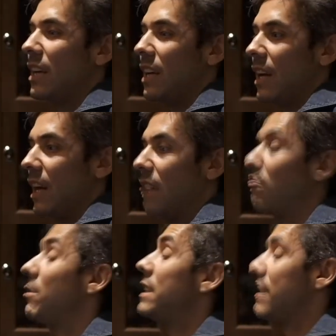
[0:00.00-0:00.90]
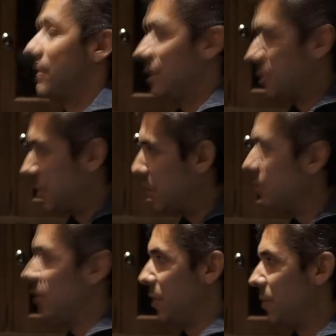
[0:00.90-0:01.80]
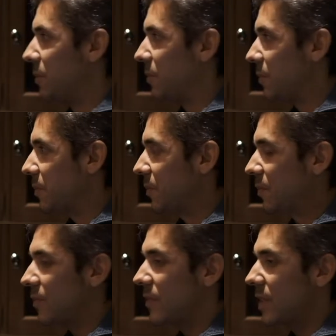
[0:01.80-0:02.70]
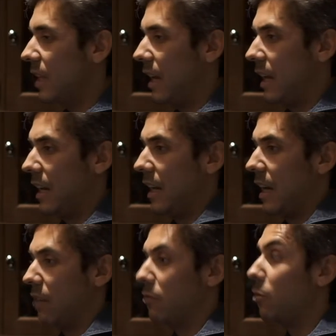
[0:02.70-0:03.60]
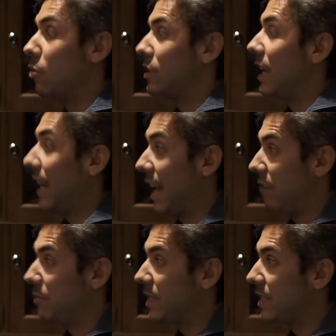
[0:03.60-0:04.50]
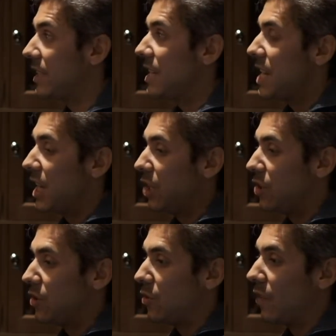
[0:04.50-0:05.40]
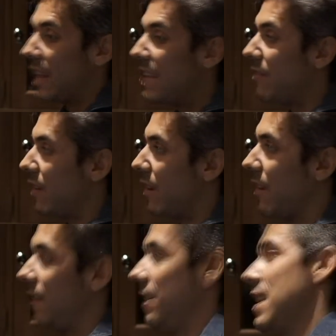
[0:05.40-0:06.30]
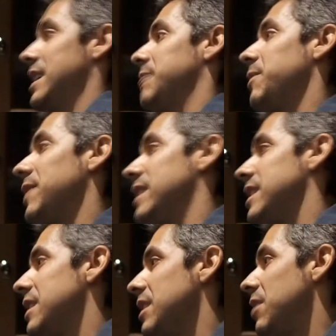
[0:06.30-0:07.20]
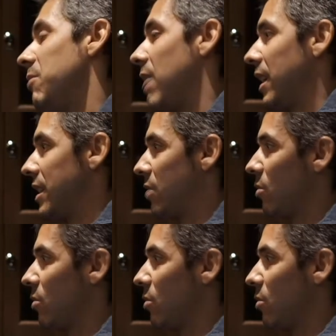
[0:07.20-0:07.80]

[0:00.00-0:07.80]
360 consumer view, and of course that helps to deliver the experience back in store.